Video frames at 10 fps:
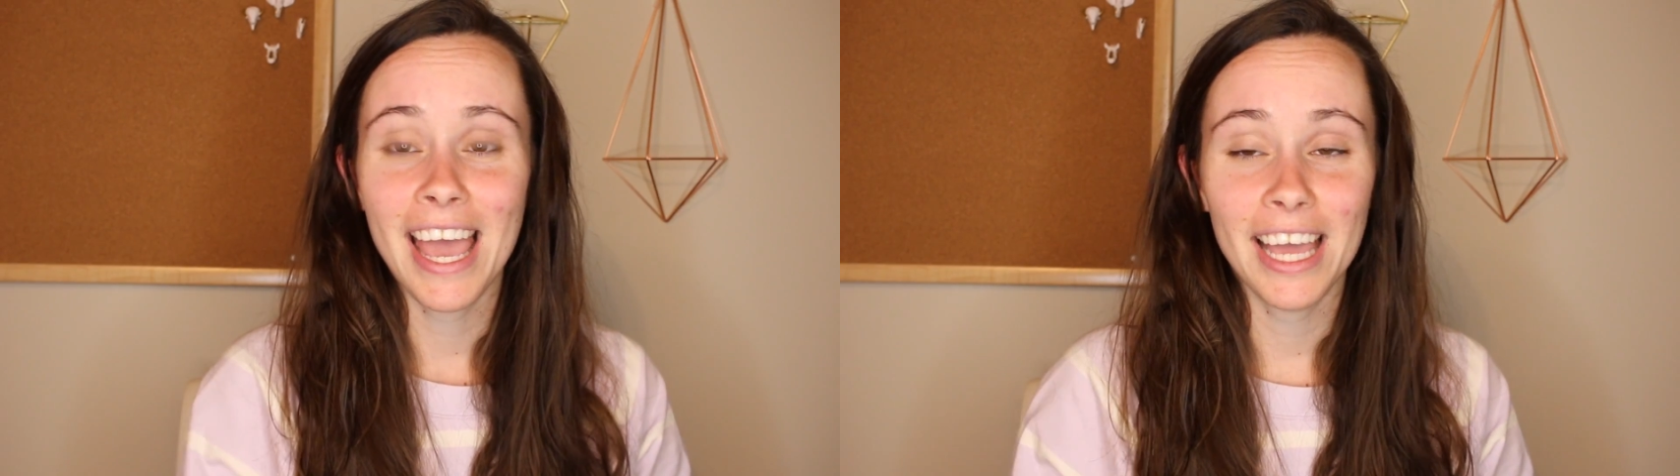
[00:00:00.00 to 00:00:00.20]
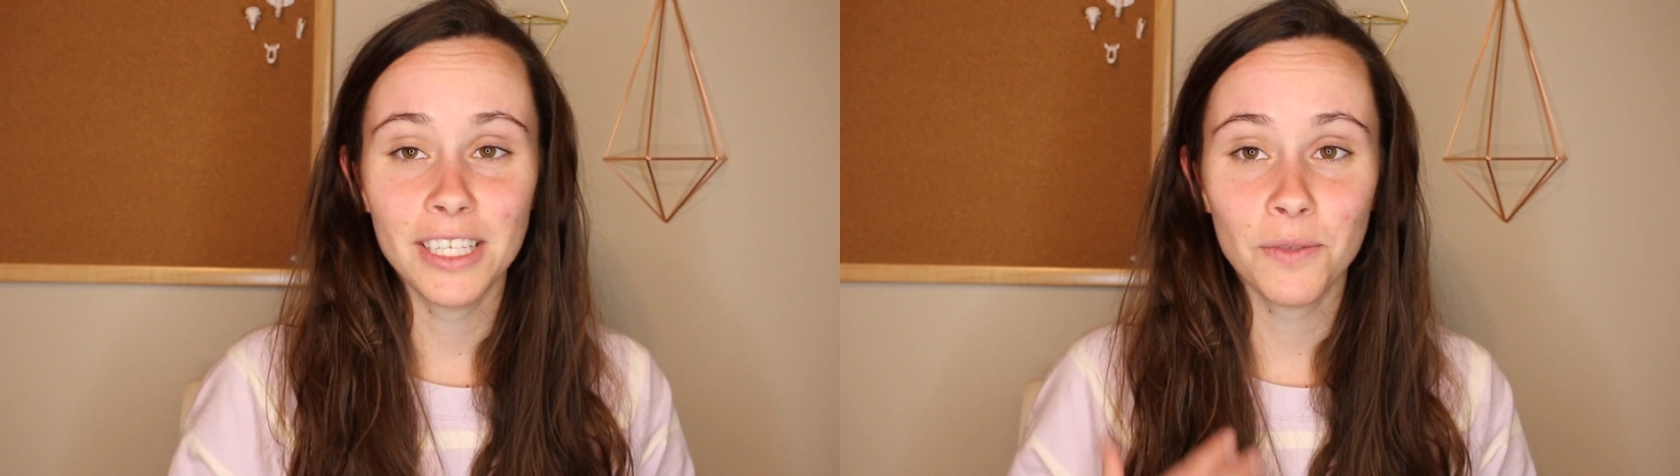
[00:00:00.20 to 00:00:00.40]

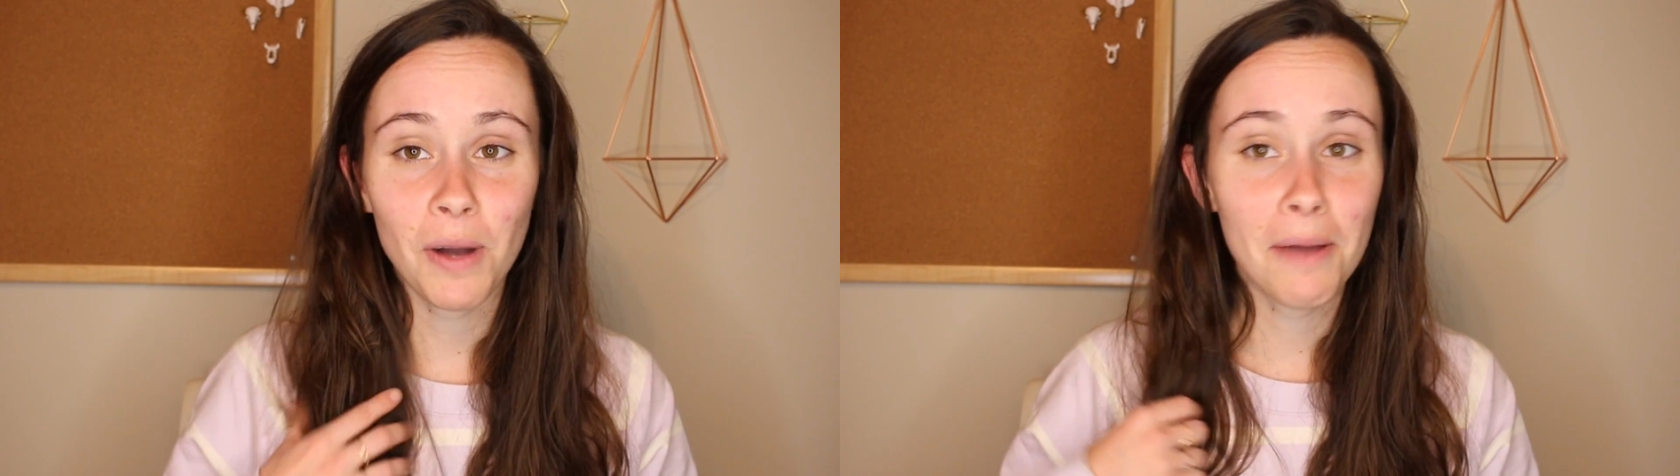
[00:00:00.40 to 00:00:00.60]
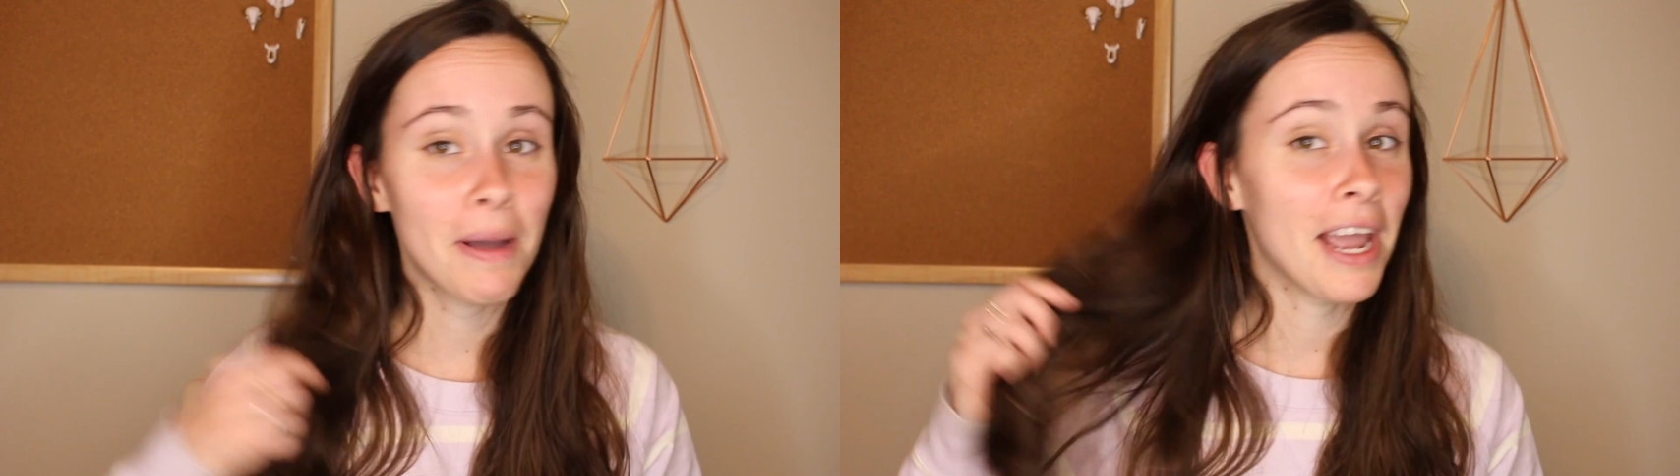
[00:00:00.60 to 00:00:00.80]
hence
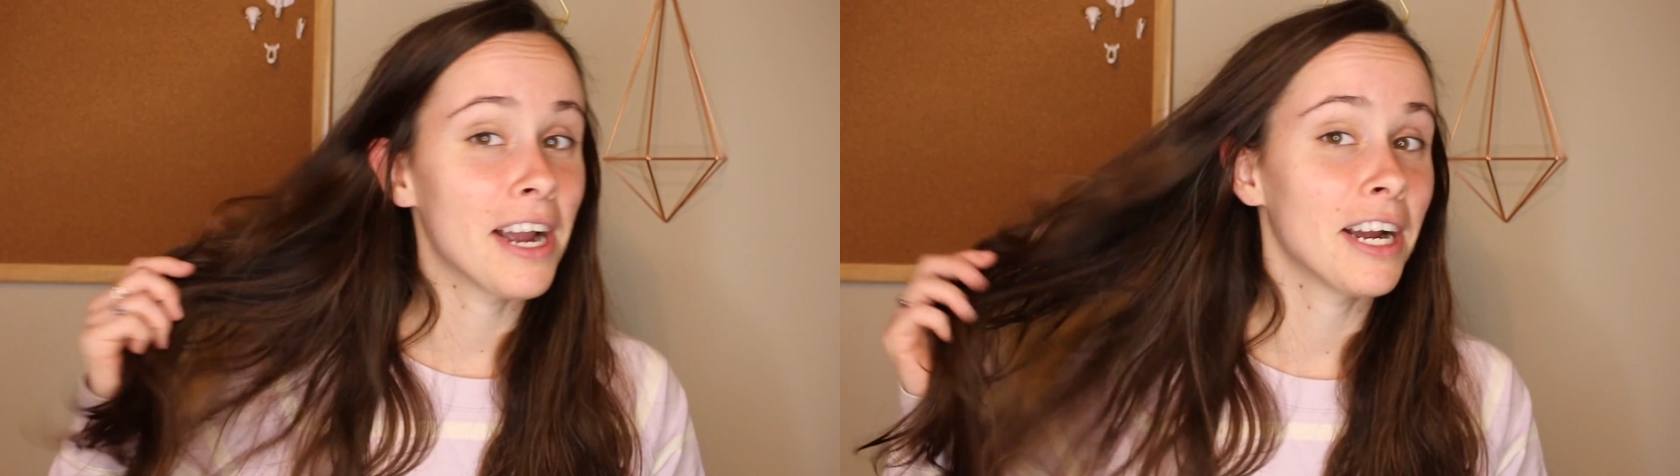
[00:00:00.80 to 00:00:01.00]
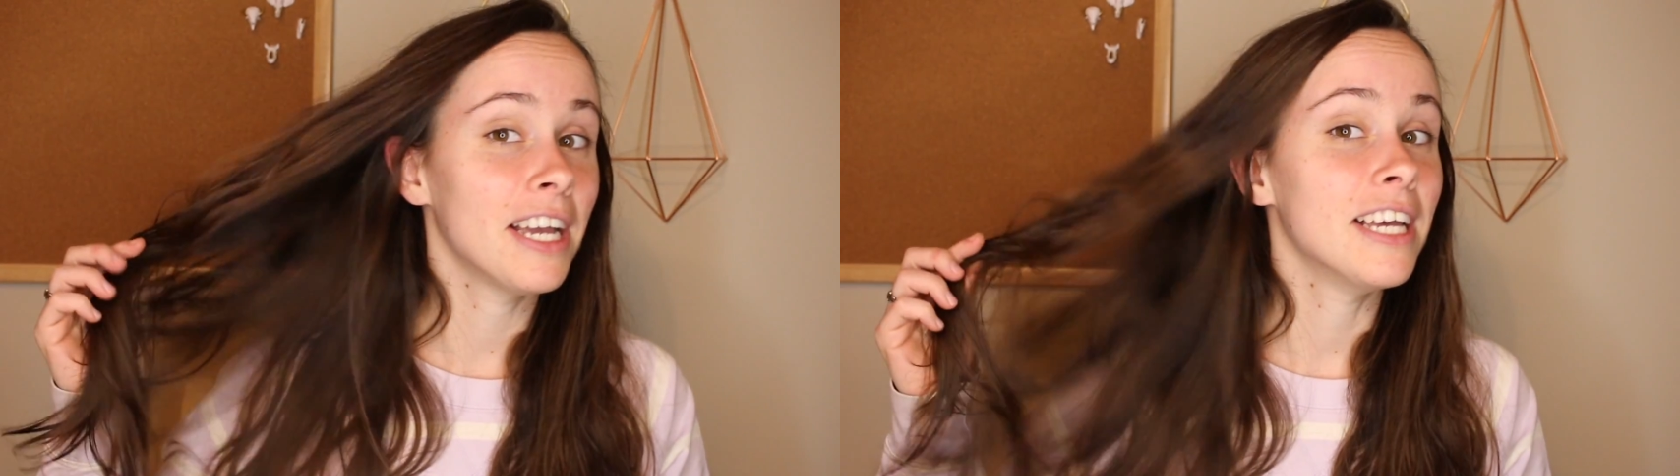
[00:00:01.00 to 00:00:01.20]
why my
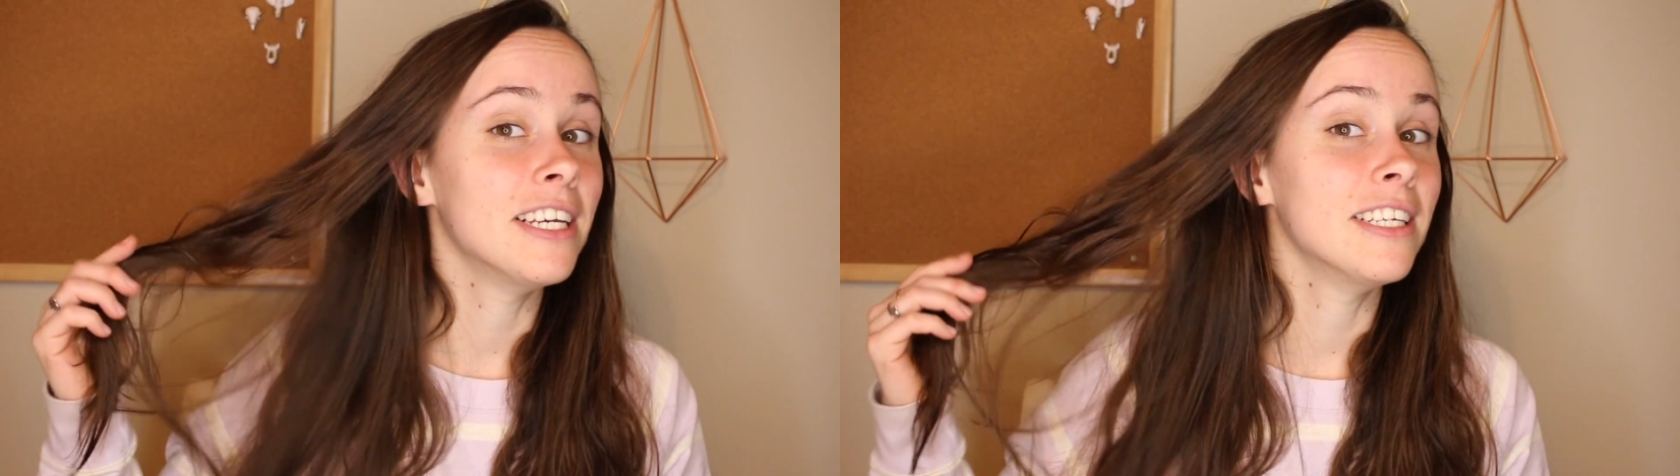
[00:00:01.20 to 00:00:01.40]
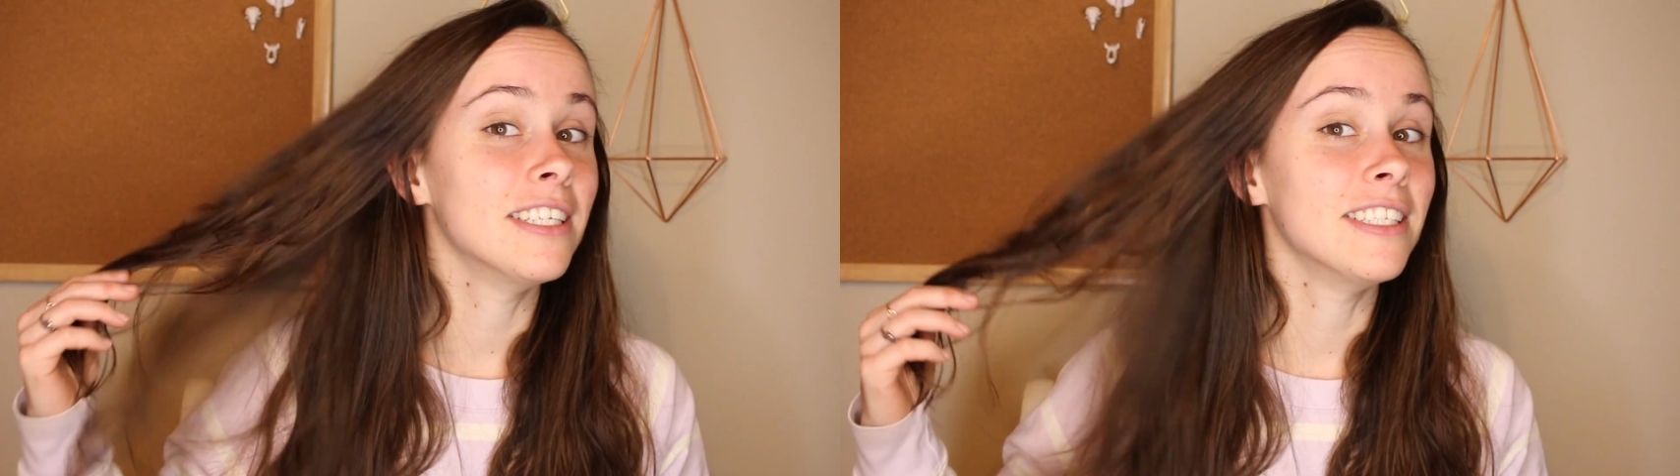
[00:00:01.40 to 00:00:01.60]
hair
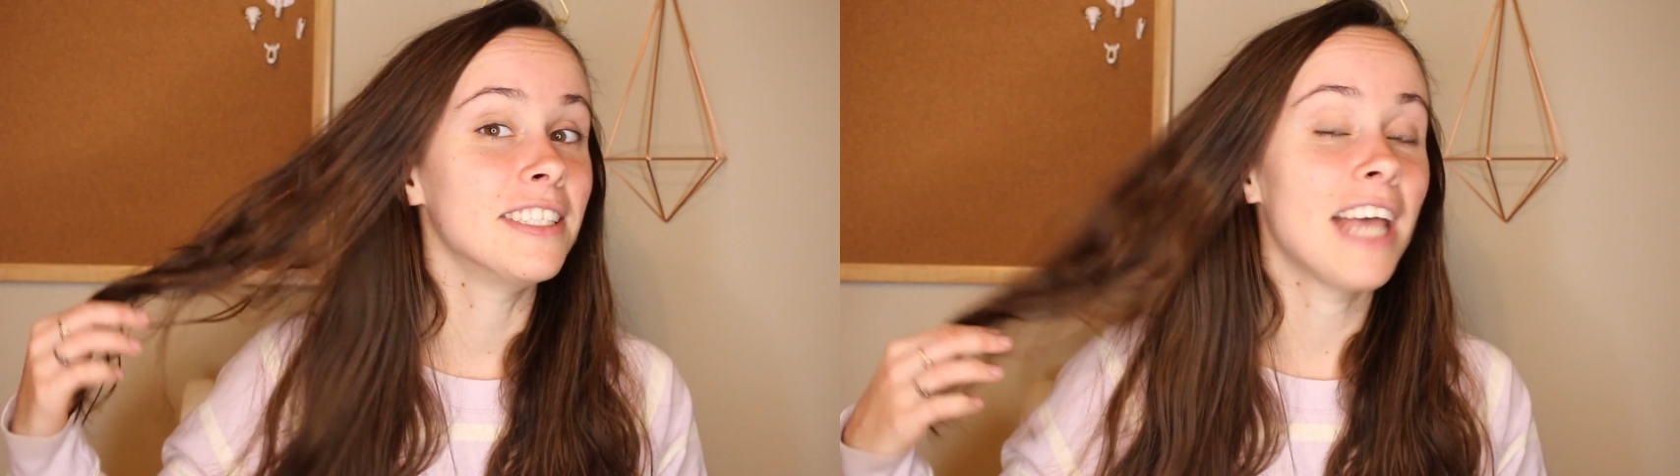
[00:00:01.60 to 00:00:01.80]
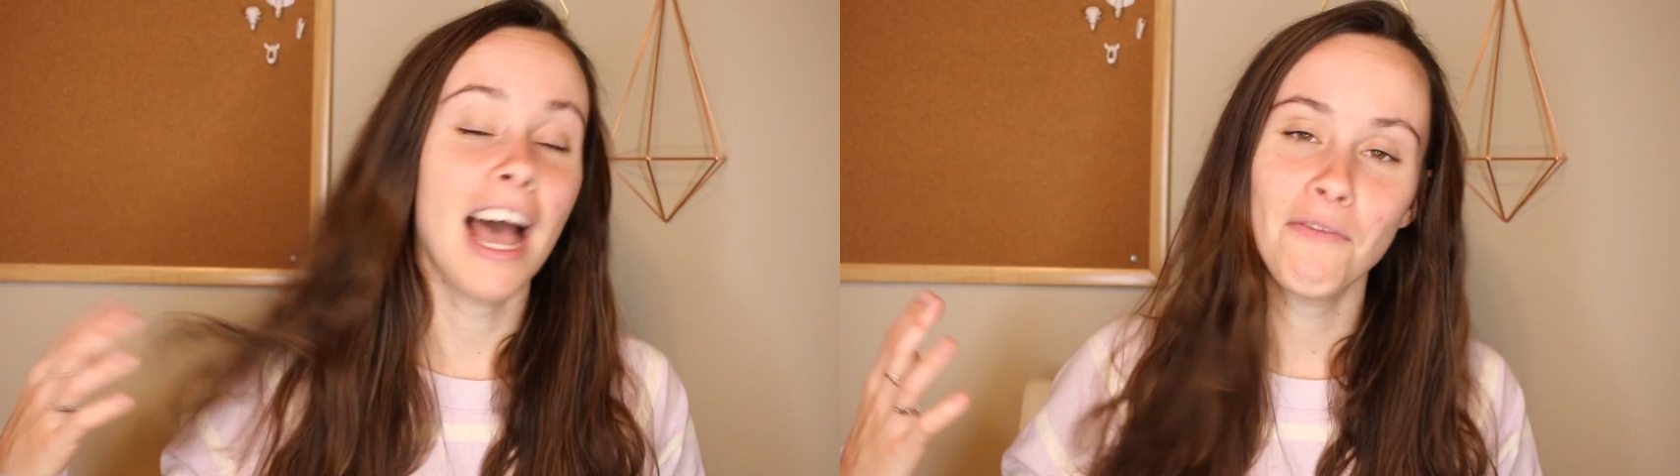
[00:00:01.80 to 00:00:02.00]

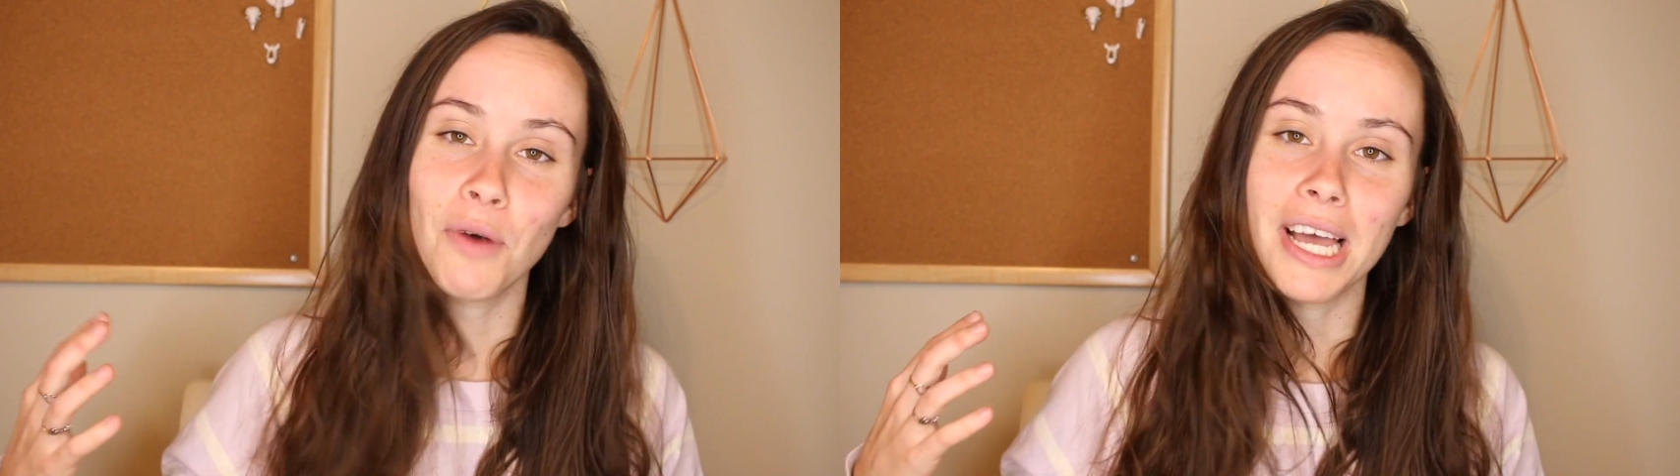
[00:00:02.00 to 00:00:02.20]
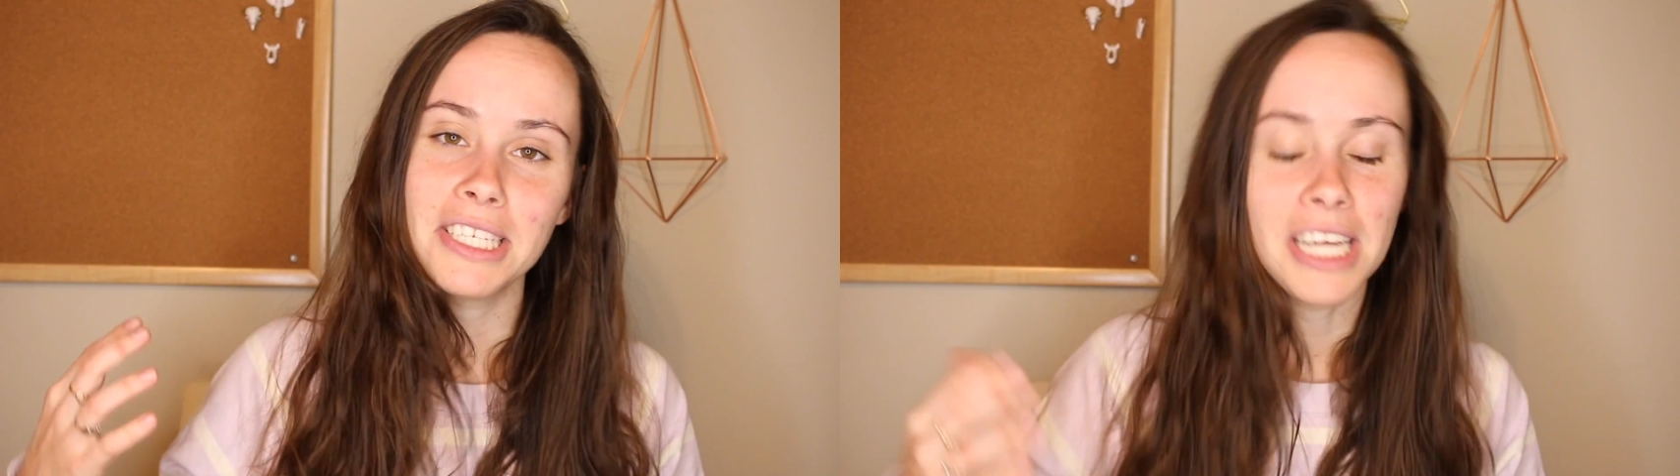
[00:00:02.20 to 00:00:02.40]
is half
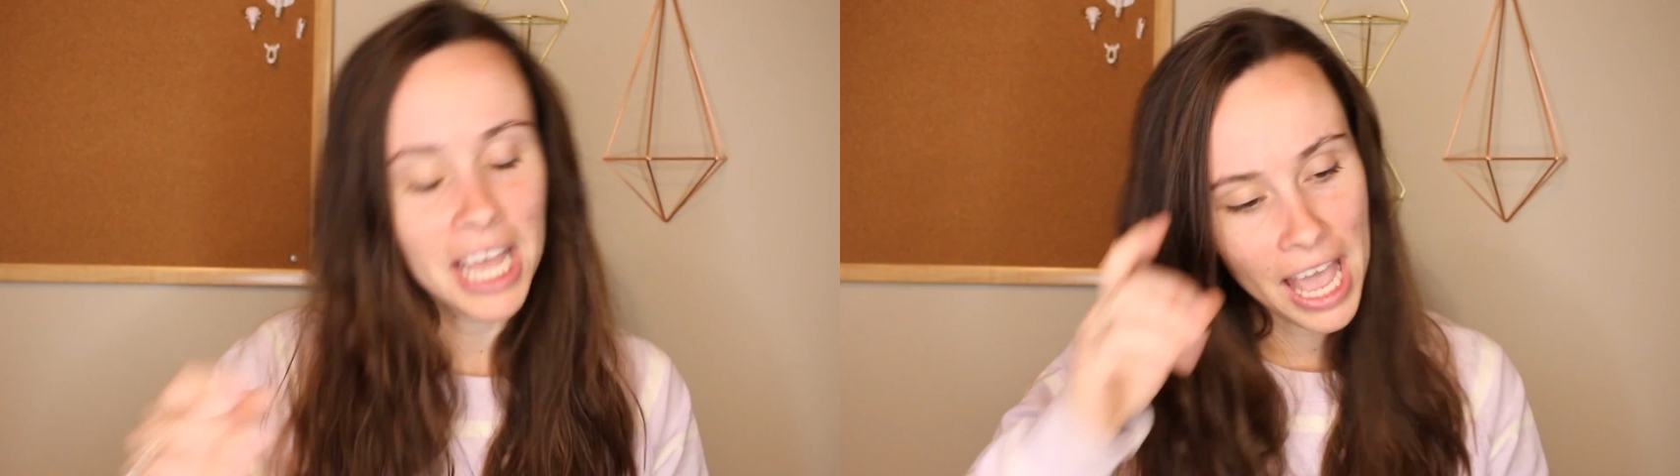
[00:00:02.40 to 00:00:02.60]
wet